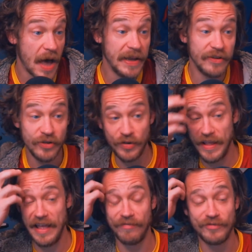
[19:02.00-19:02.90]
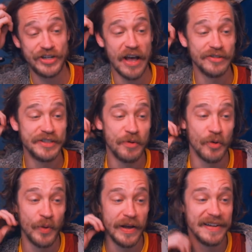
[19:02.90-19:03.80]
mean, dude, if Chelsea
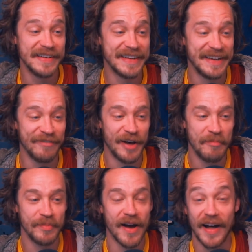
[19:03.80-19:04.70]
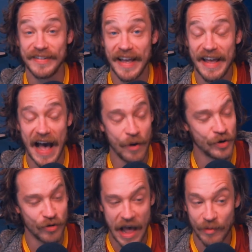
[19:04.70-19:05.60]
were willing to give up Conte, I
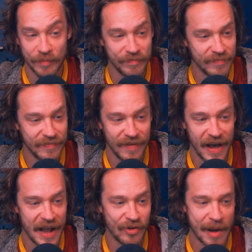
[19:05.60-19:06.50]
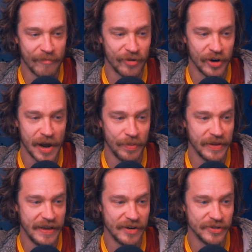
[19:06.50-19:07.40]
would grab him. I'd grab him for a couple
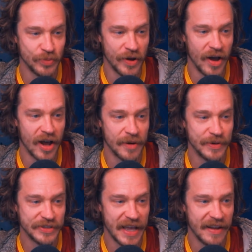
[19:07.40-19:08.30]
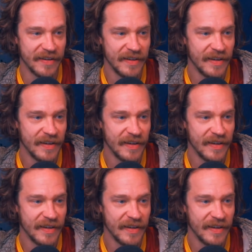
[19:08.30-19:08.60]
of years, 100%.